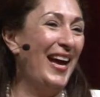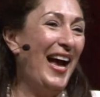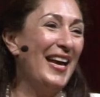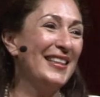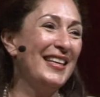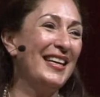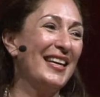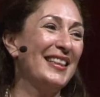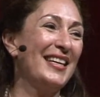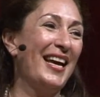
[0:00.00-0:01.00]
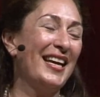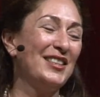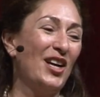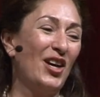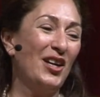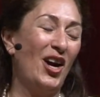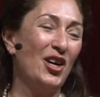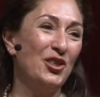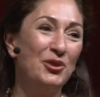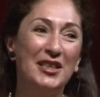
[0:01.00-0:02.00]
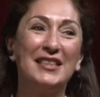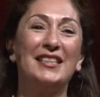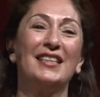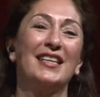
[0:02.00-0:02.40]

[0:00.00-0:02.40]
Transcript: I think in the end, our unity,